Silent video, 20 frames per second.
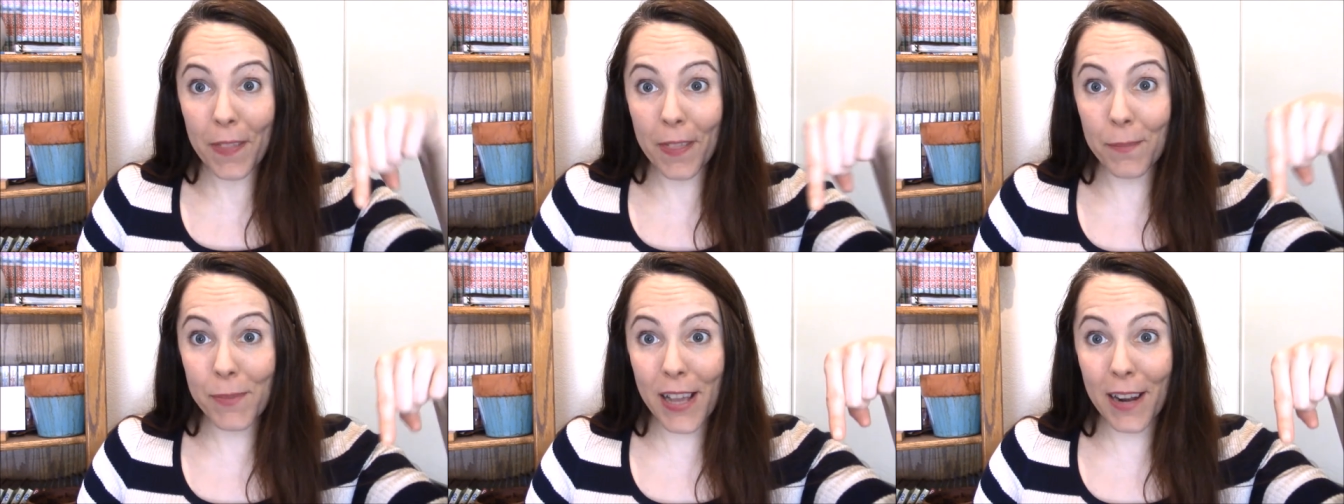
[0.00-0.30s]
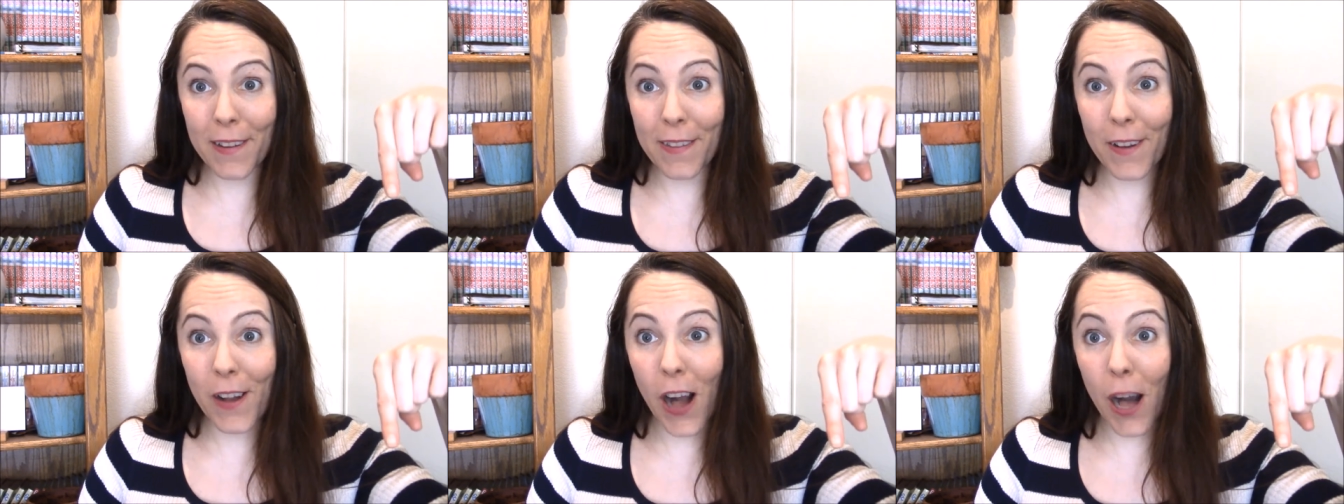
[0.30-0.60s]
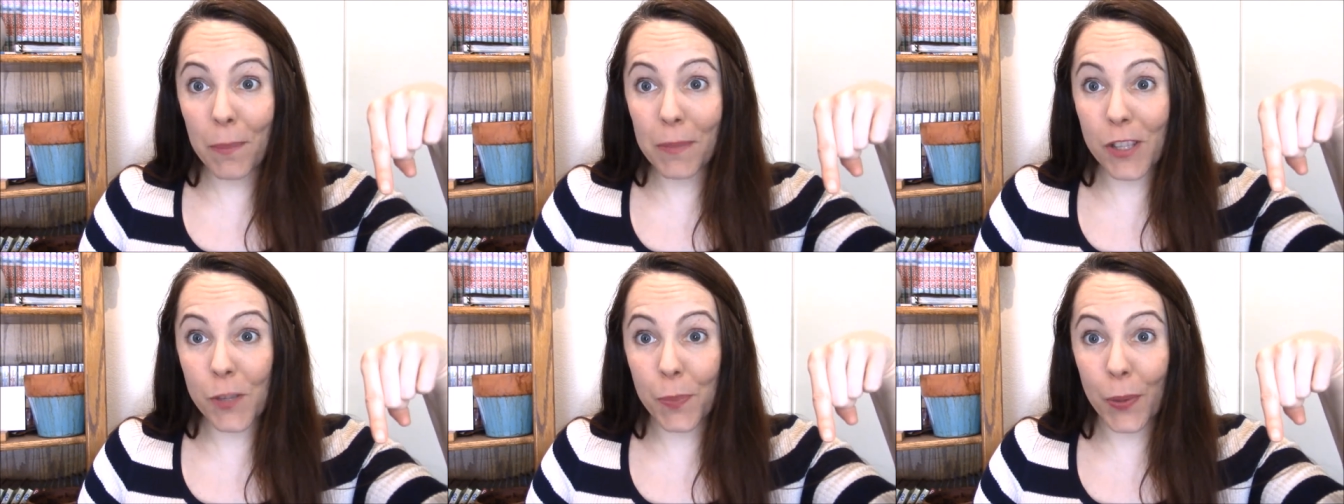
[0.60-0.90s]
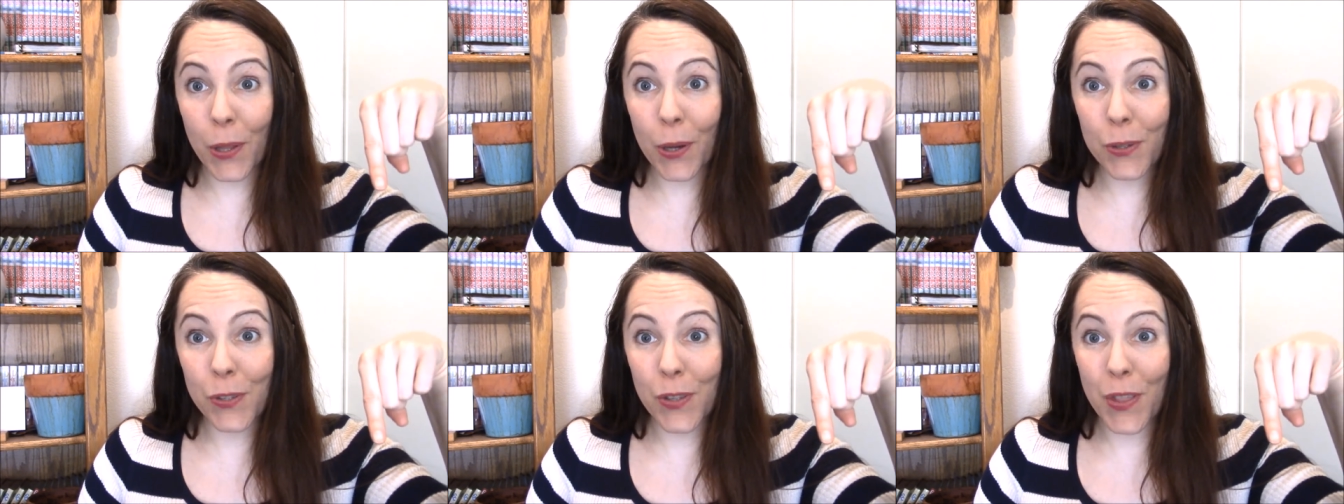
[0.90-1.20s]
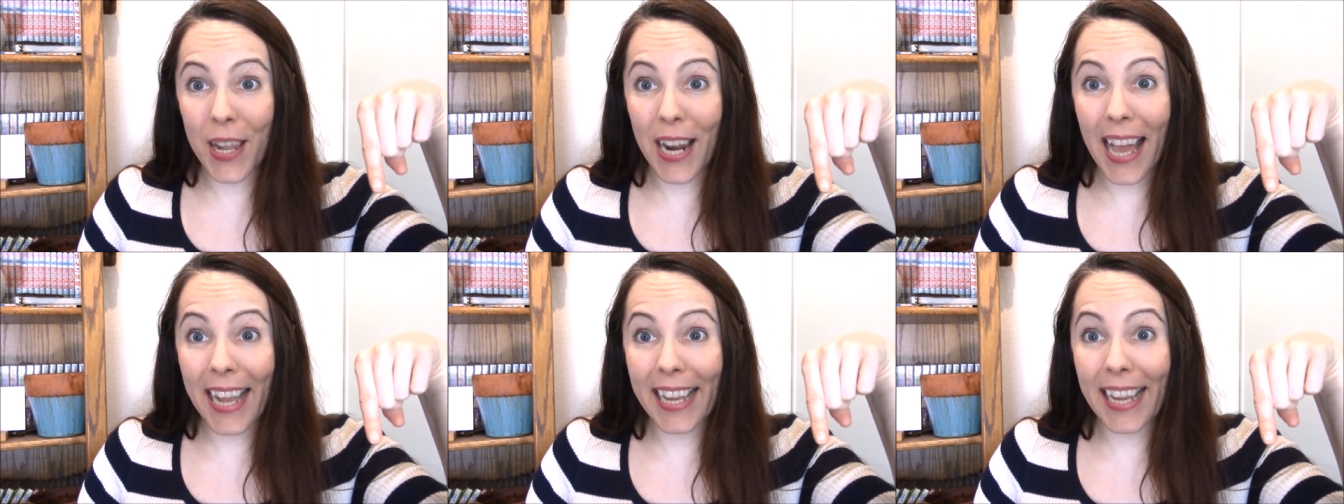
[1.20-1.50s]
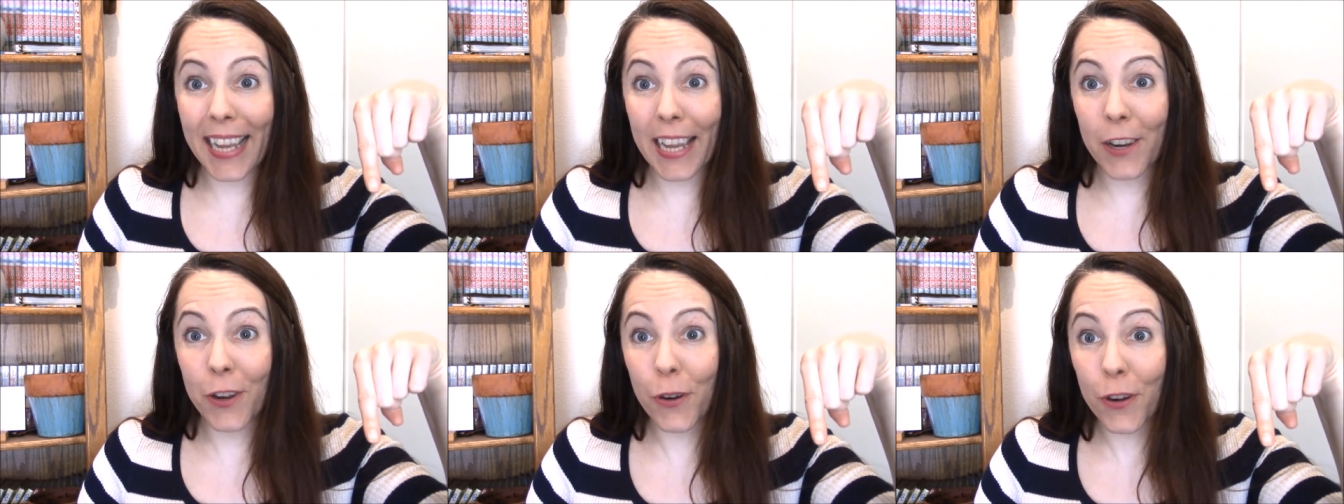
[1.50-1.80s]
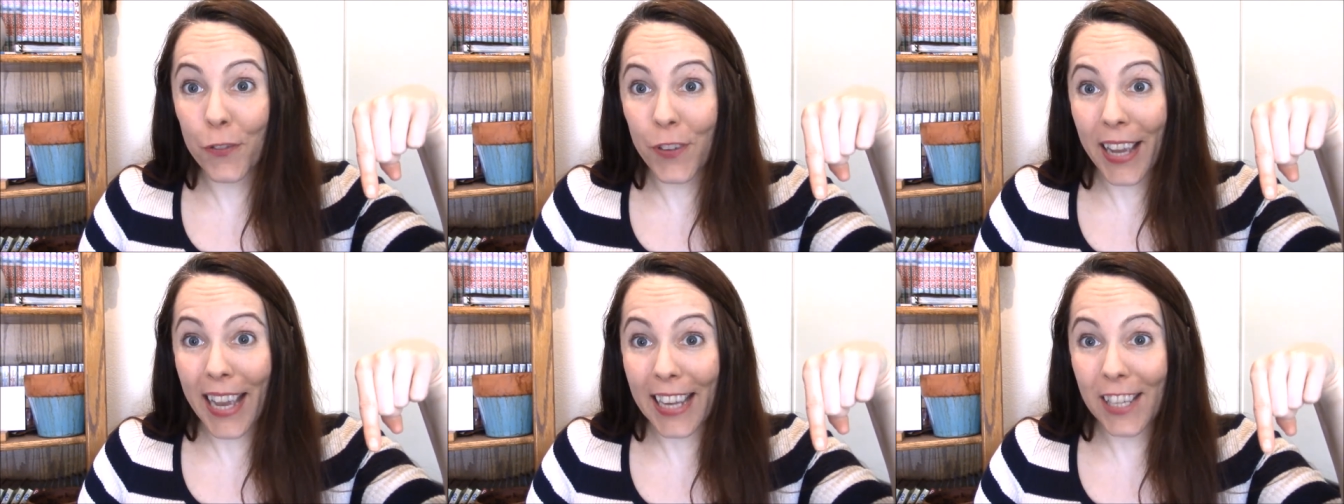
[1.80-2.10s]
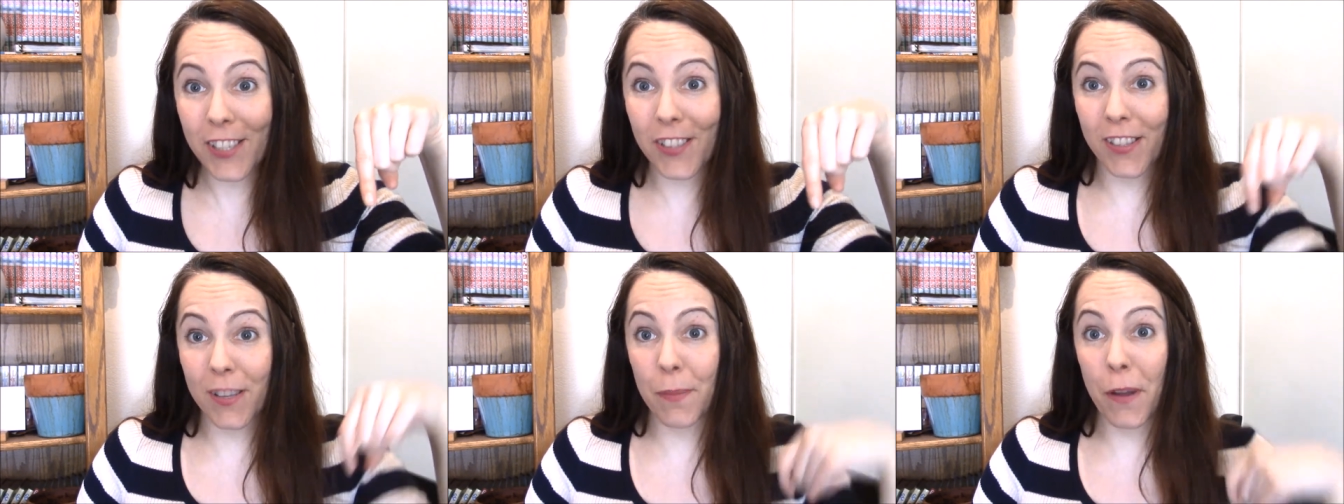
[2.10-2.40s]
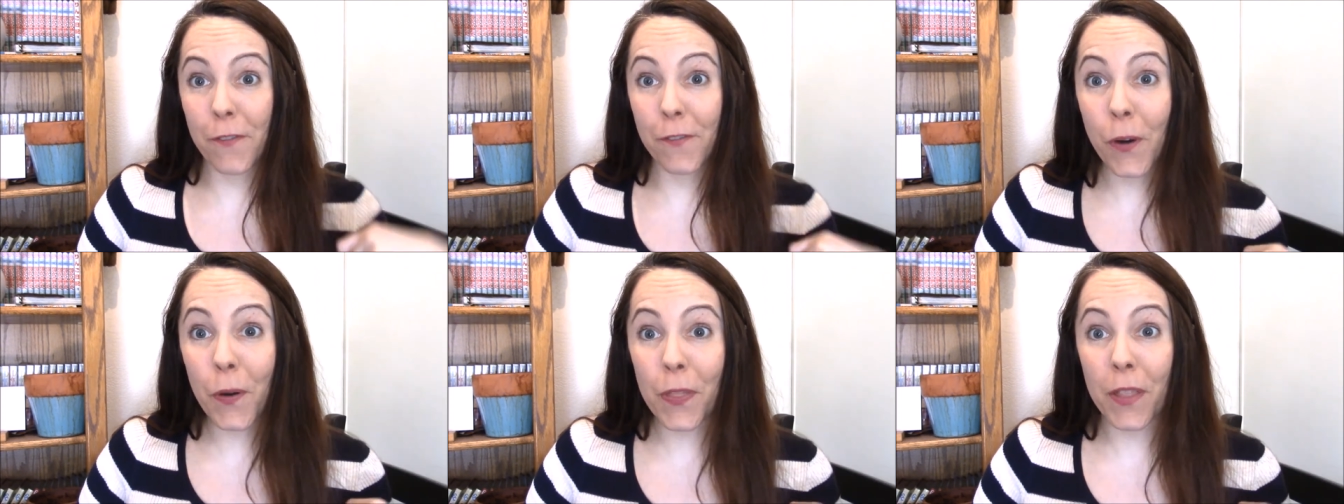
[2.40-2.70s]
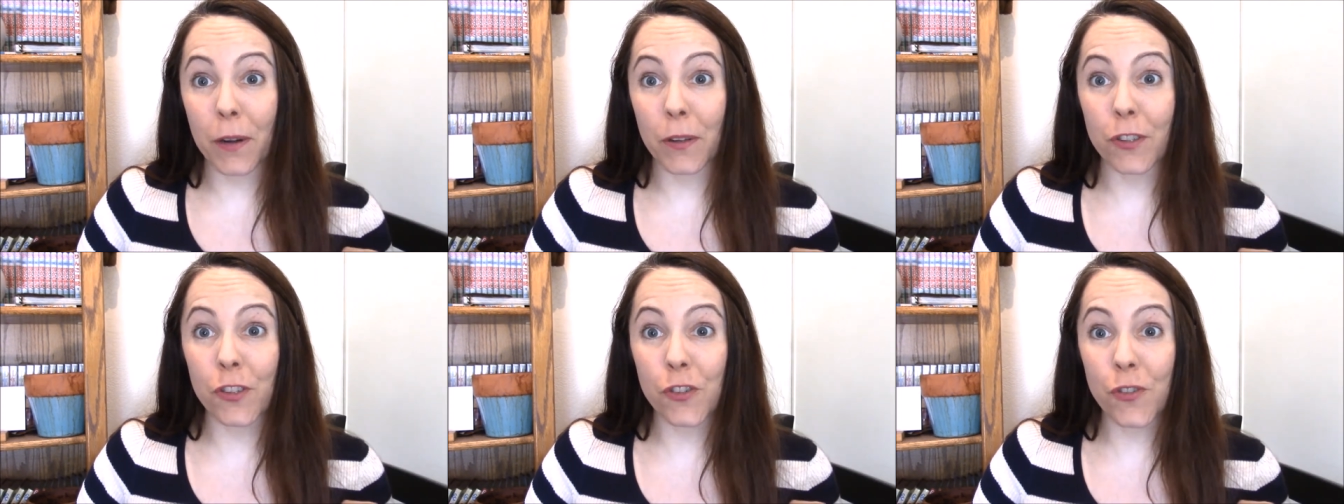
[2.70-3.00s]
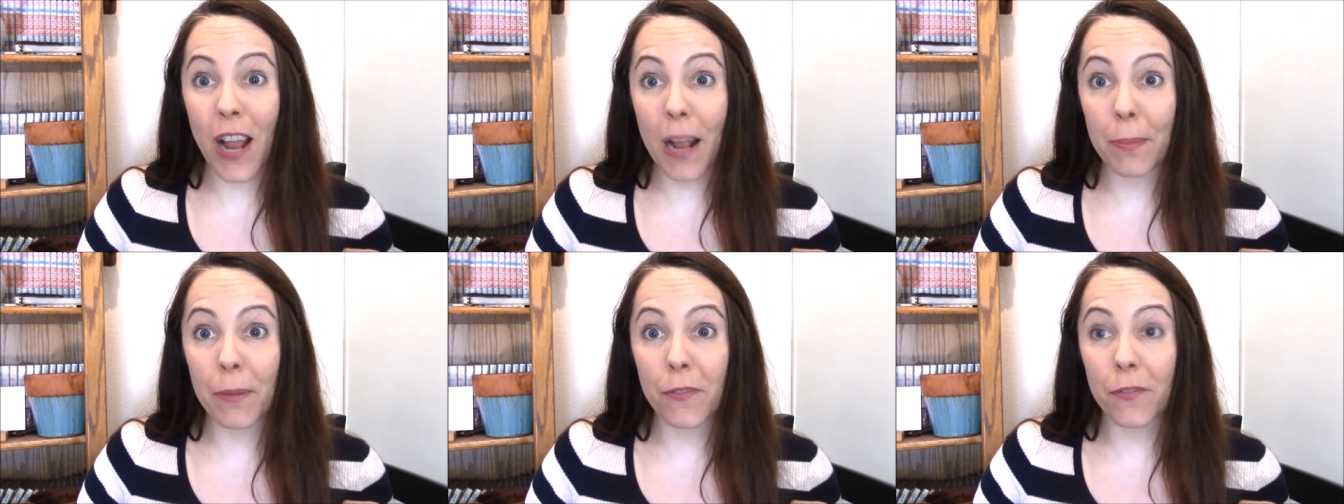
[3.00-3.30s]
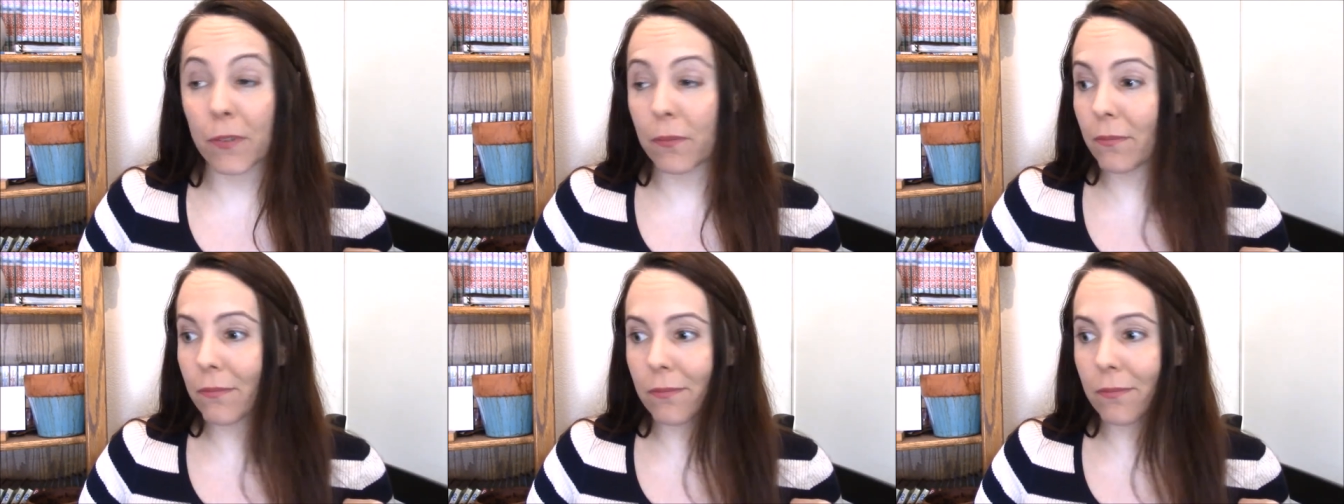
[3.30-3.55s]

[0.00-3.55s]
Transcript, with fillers: them down in the comments below so that I can get notifications on my phone that'll distract me from.